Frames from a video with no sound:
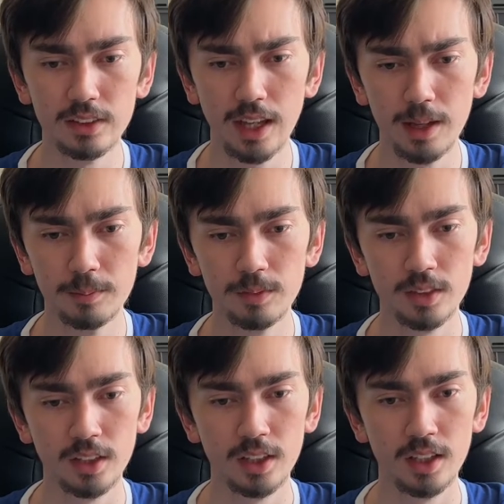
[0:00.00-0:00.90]
and
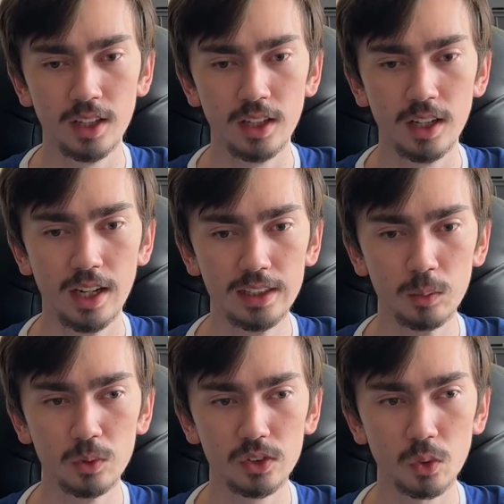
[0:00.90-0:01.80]
it
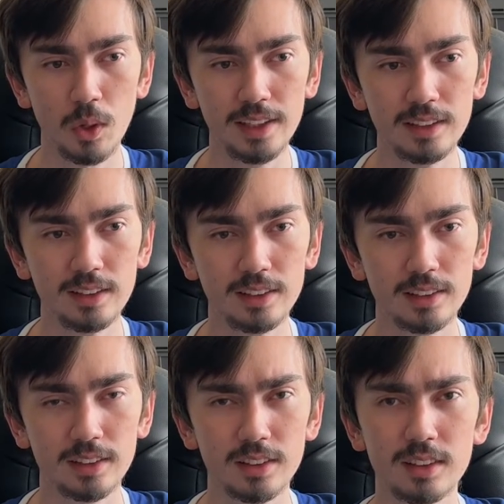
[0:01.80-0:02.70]
was quite
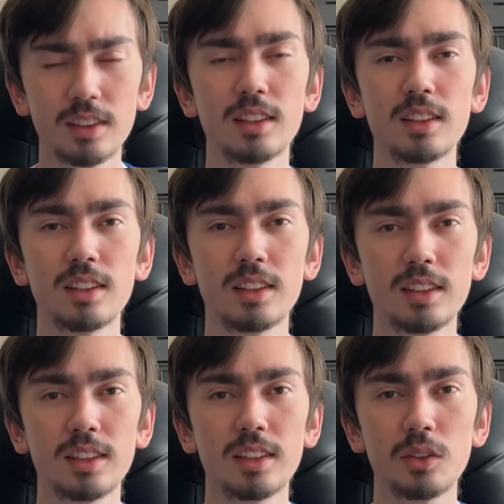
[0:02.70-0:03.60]

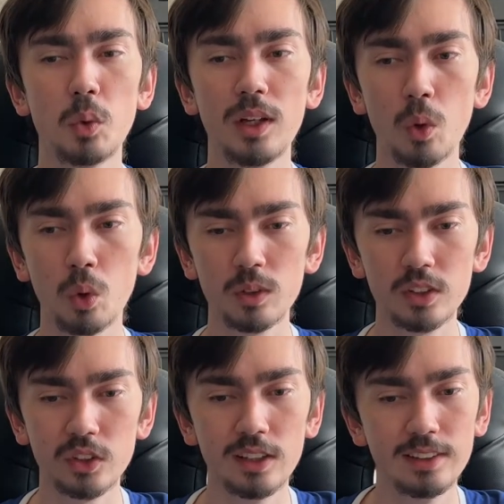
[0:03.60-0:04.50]
awkward
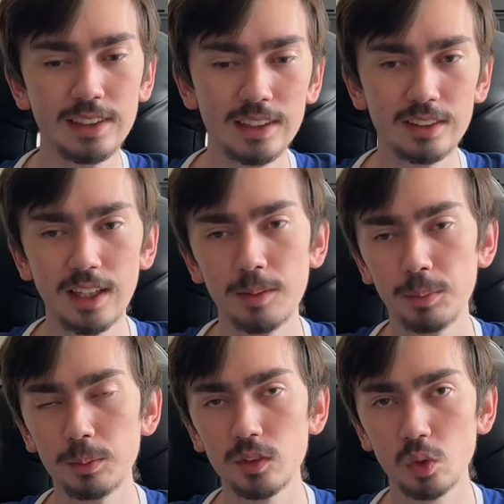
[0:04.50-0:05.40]
because I've seen the same
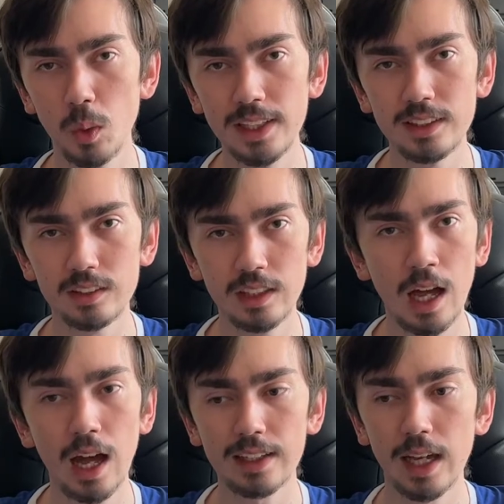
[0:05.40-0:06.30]
people twice, and
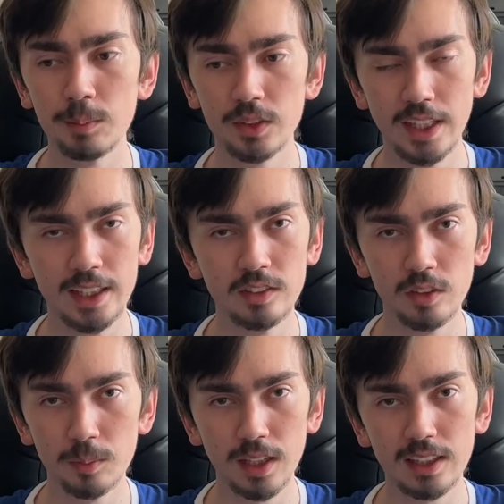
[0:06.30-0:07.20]
I kept saying to
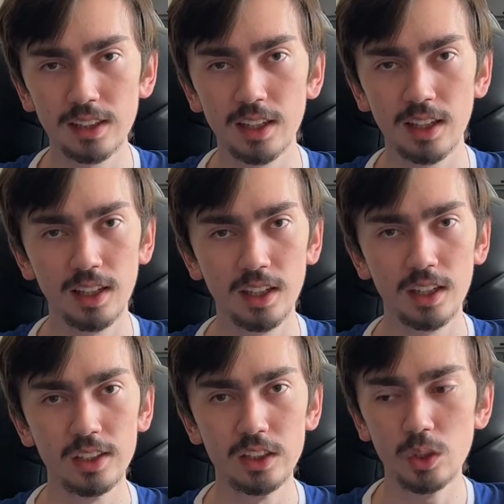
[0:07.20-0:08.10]
them, like,
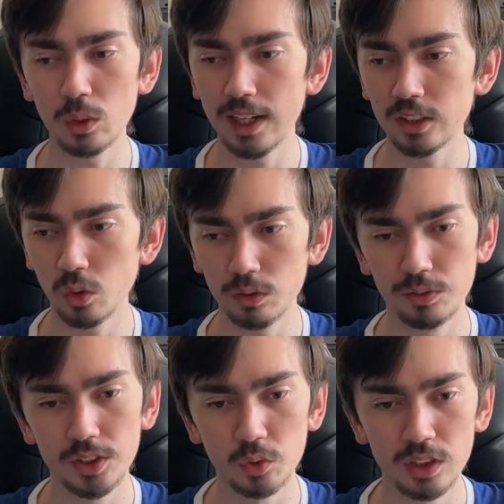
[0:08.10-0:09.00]
you guys don't
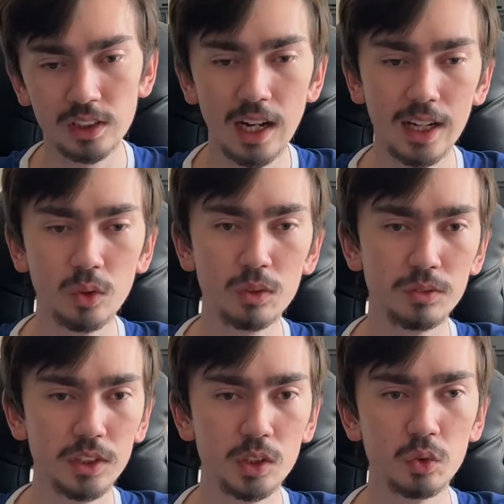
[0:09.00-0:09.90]
feel real, I don't
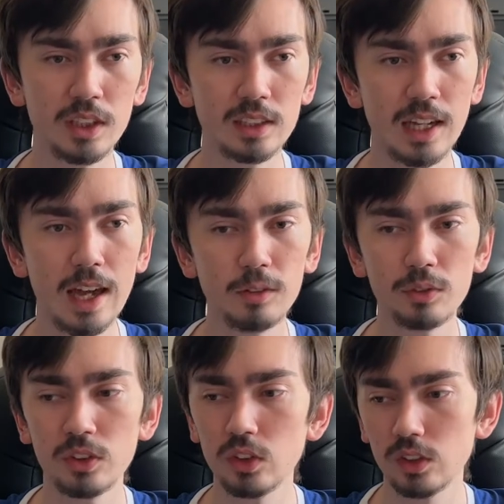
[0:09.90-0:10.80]
feel real, like
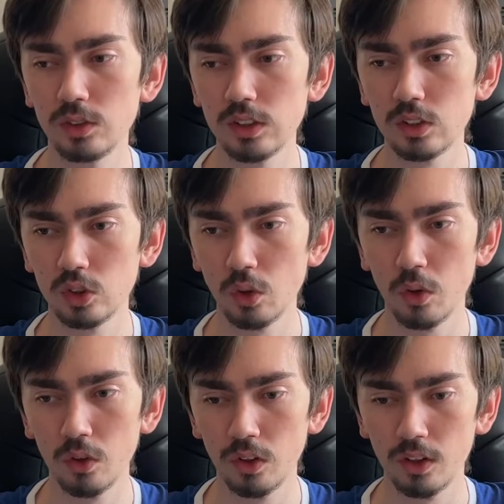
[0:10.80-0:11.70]
everything just feels
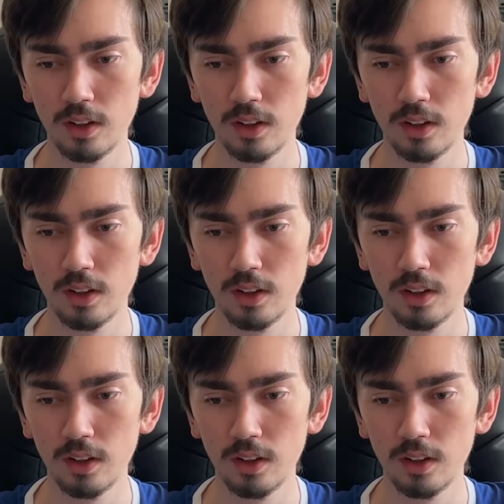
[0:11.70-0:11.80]
so